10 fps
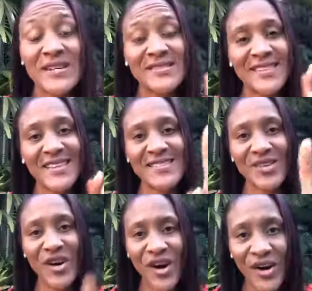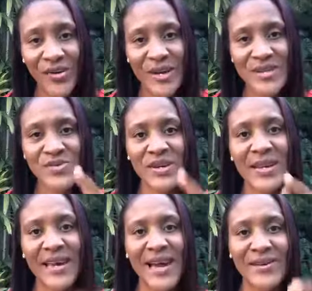So things are always
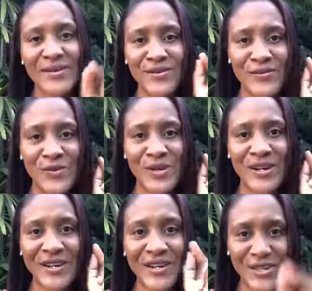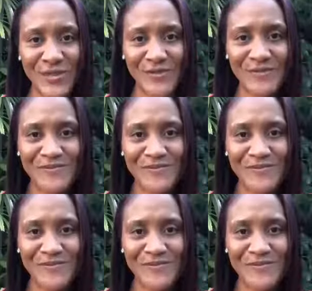working out for you.